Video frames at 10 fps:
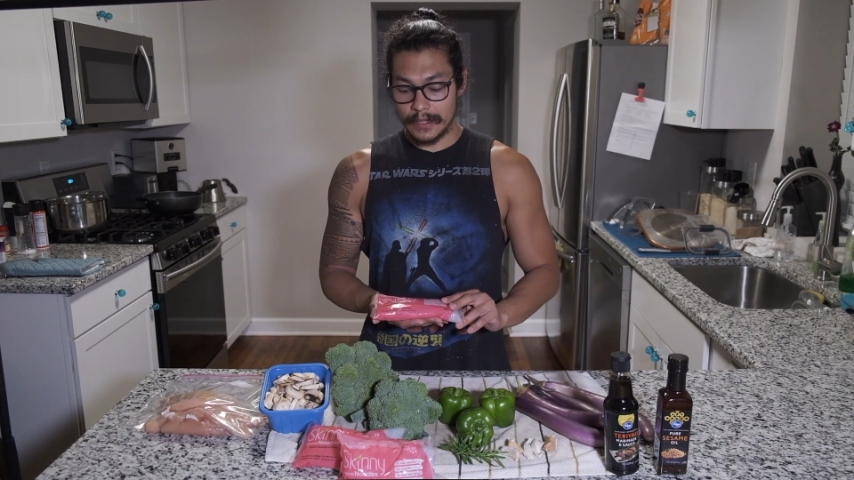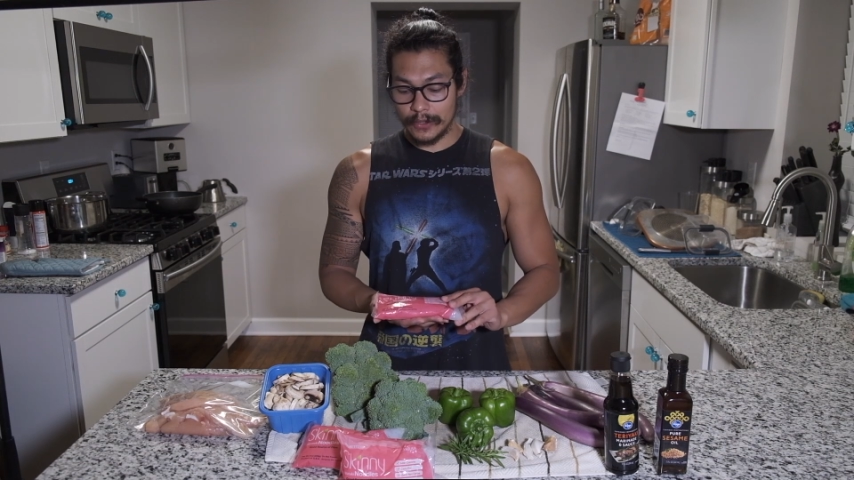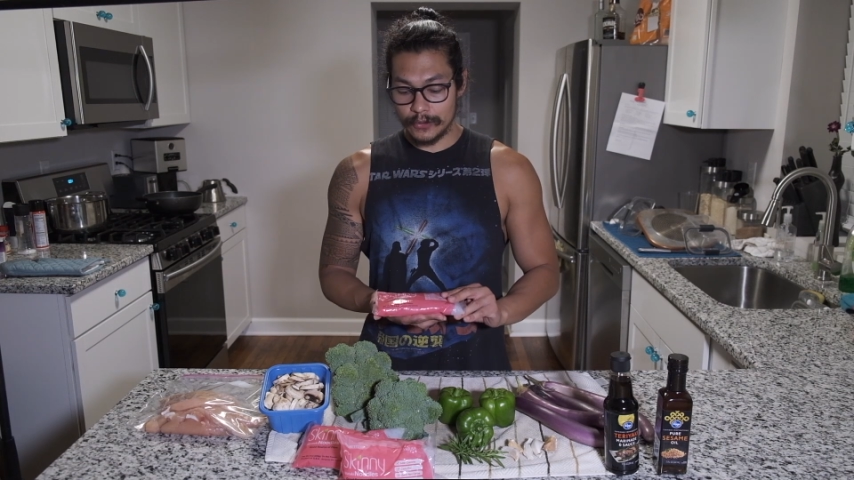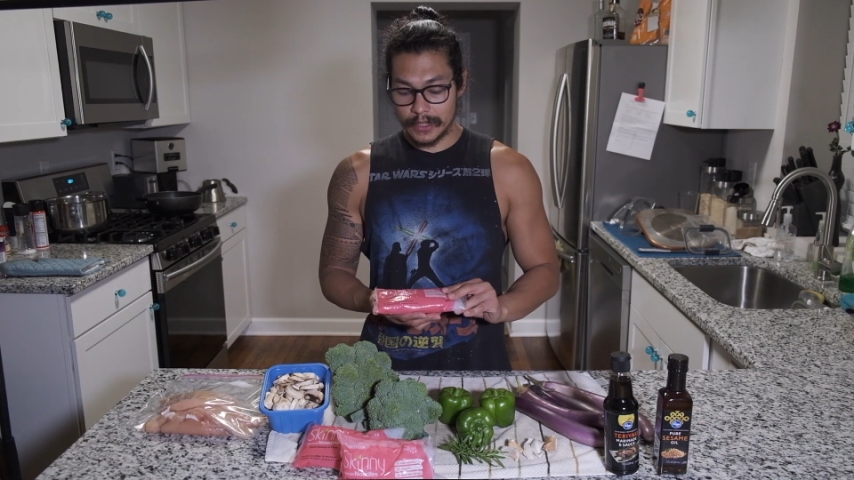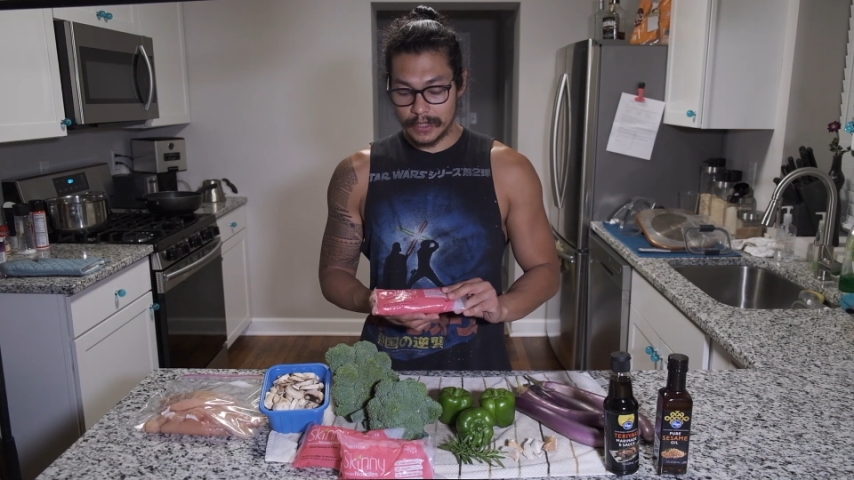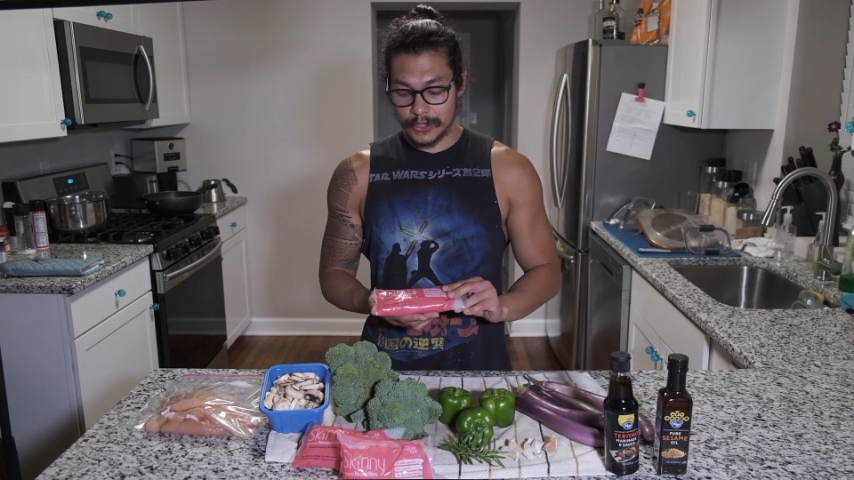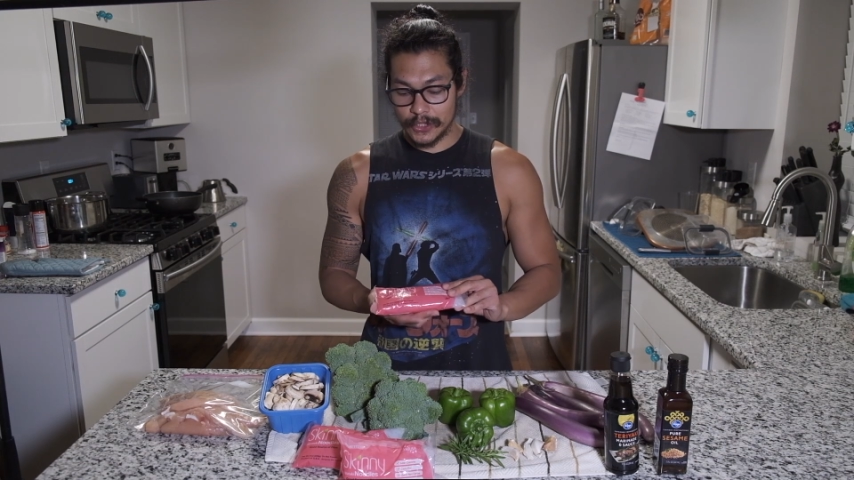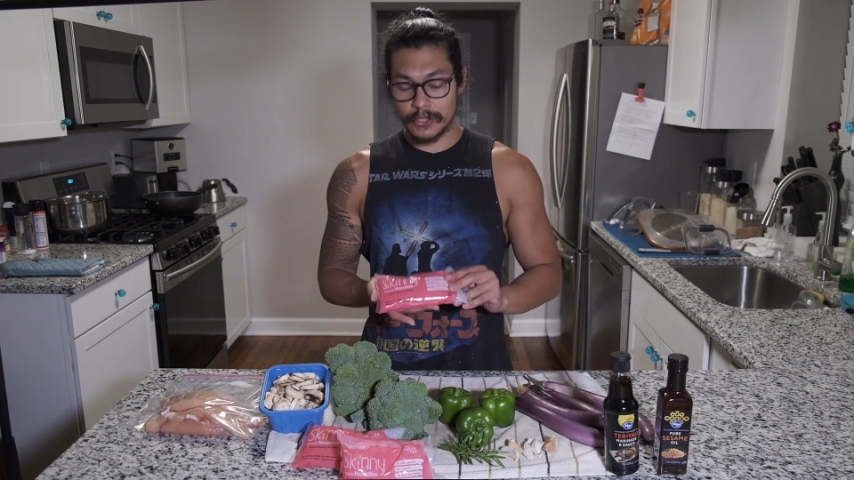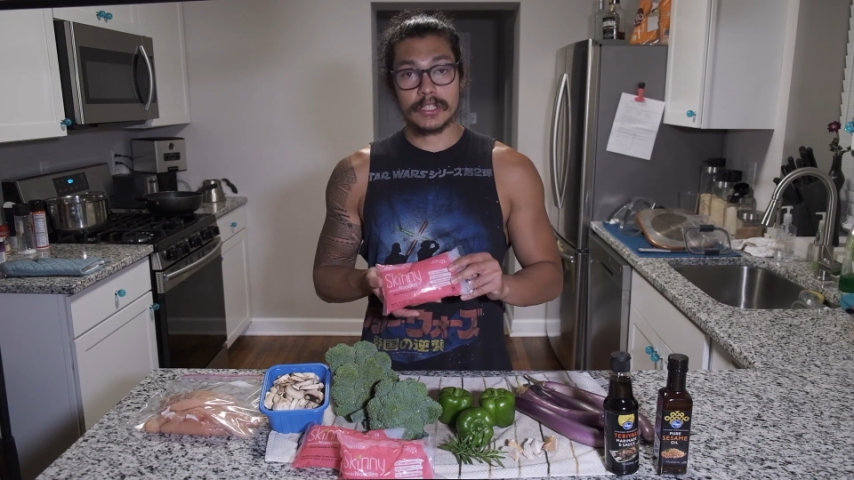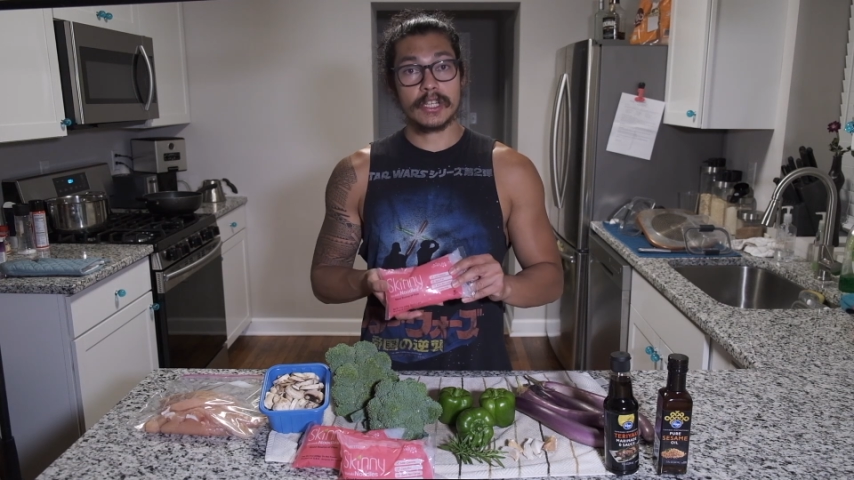using
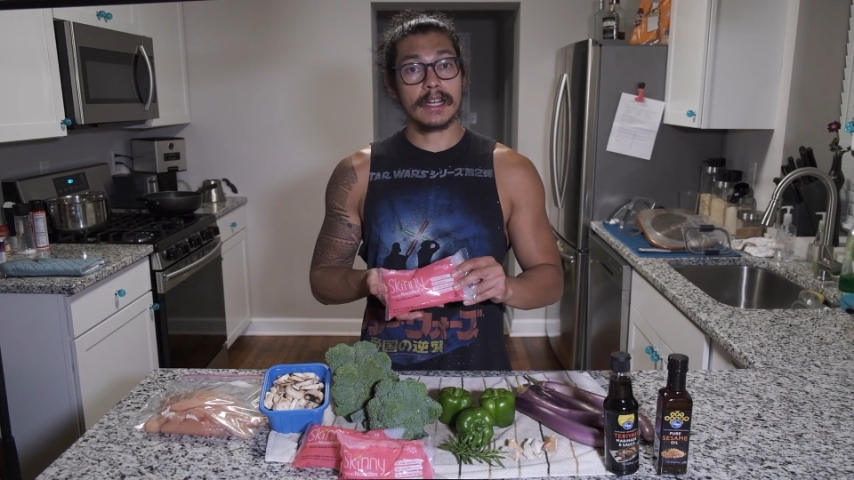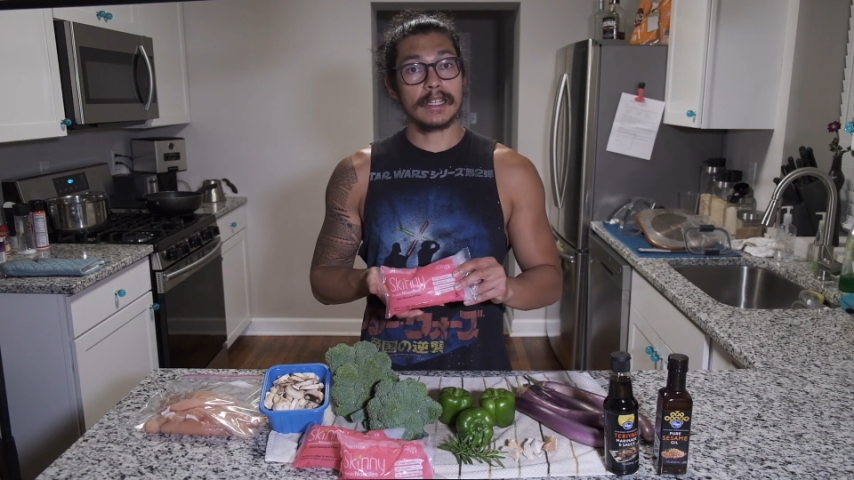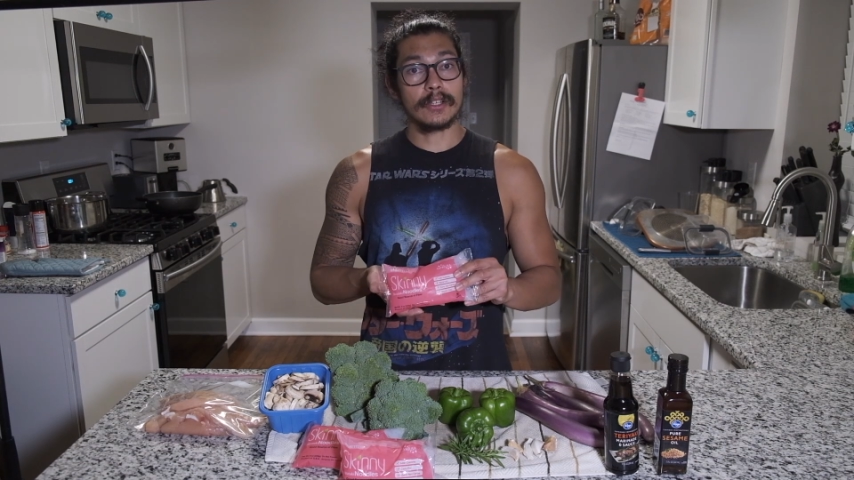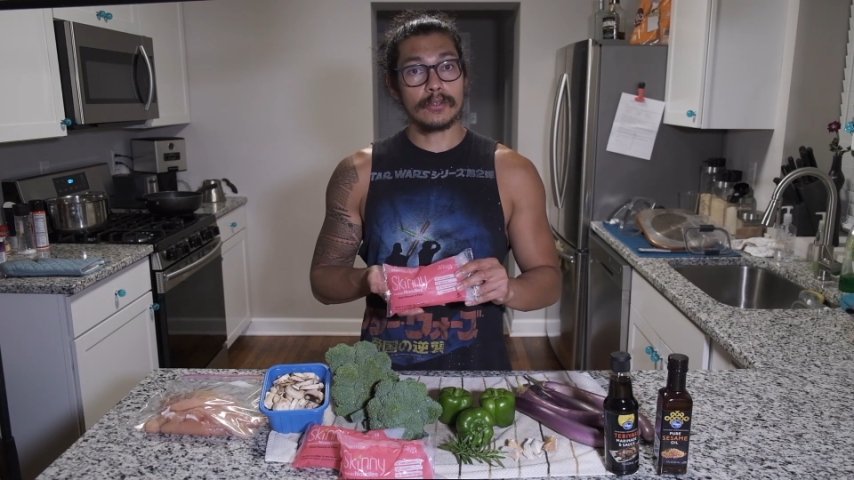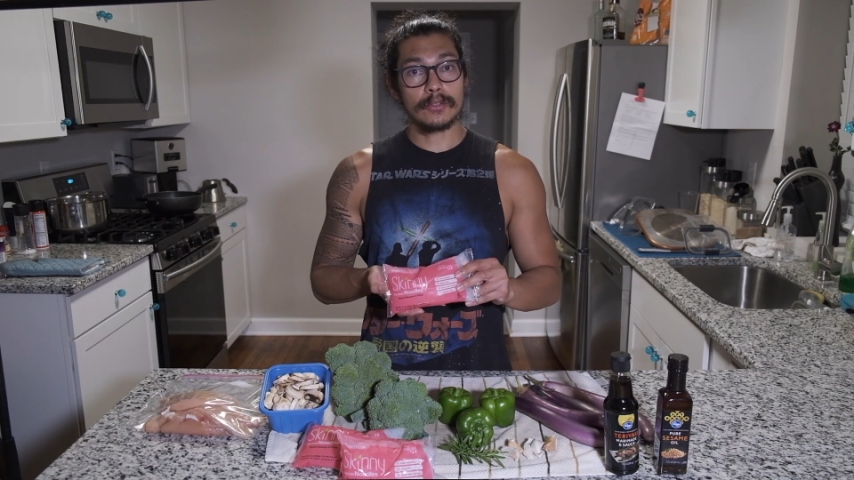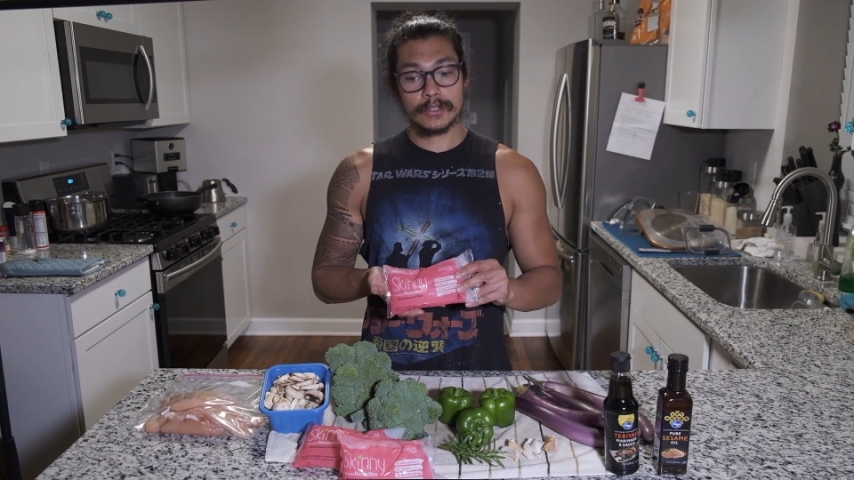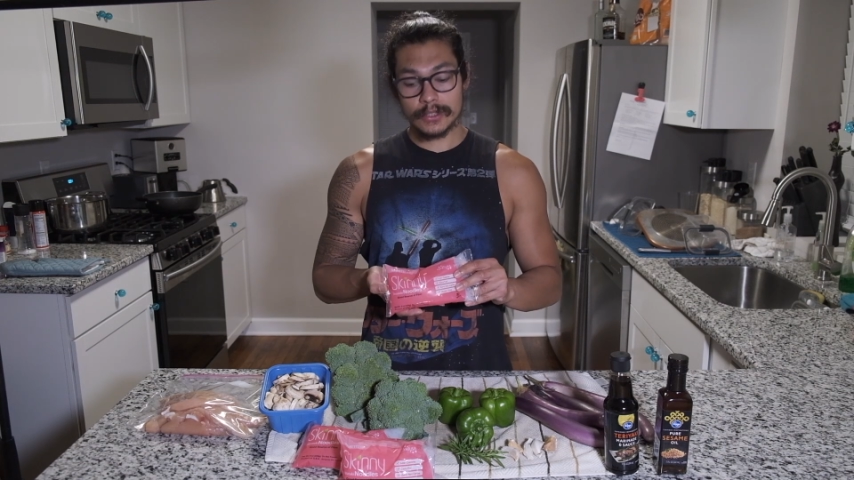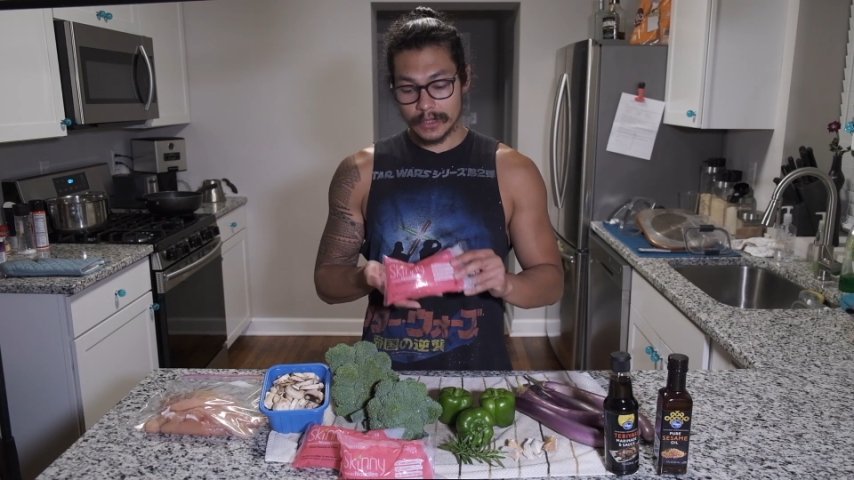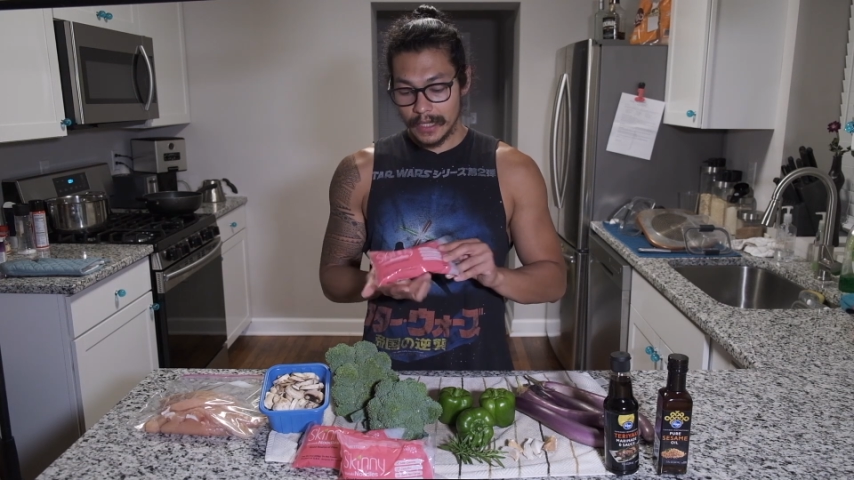Shirataki noodles.